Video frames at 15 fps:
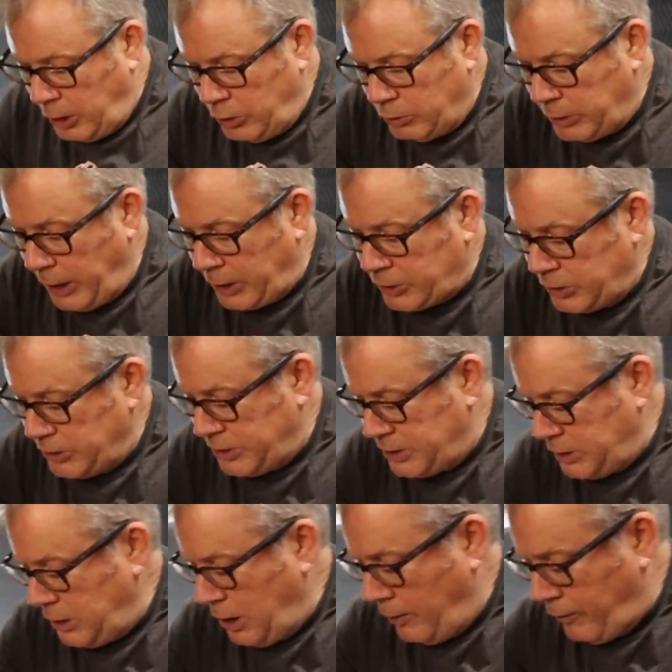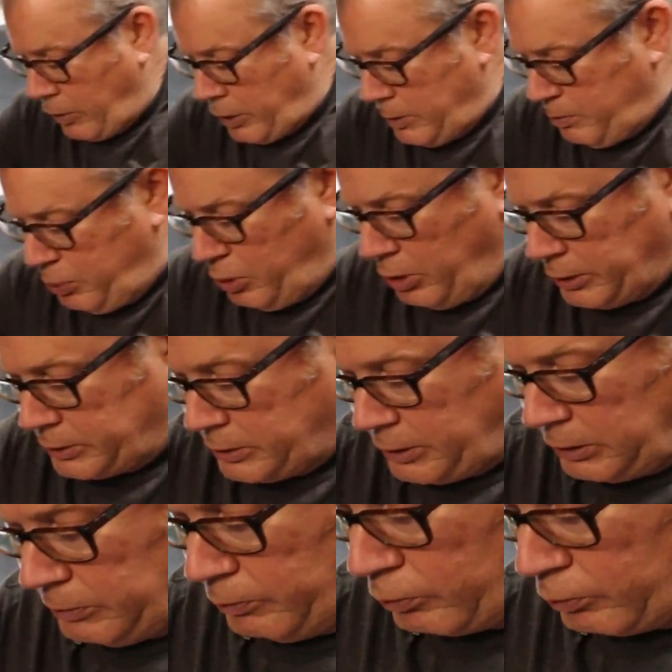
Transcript: And you can actually see I've already put the